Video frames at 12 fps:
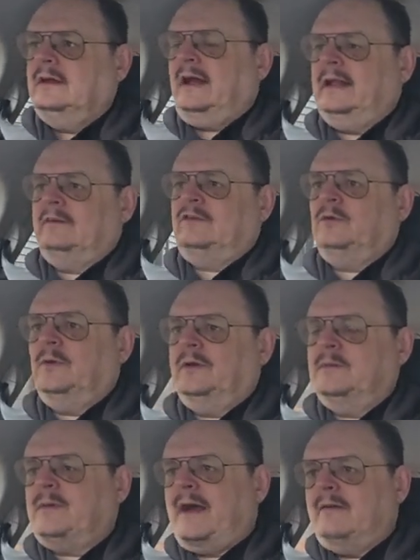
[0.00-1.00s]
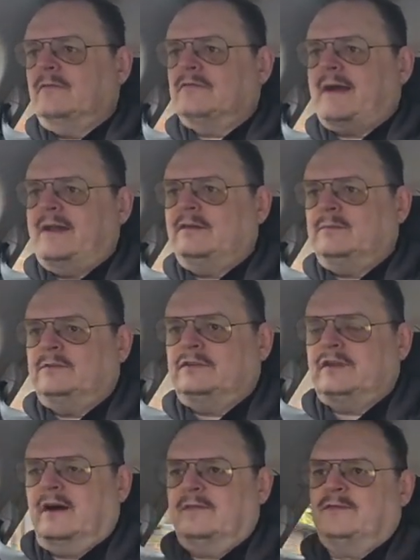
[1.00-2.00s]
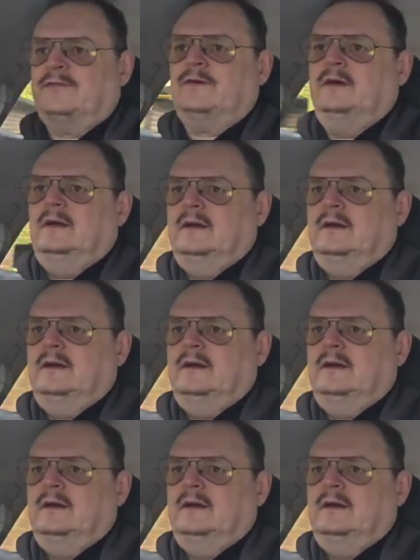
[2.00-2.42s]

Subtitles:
and talking about random stuff.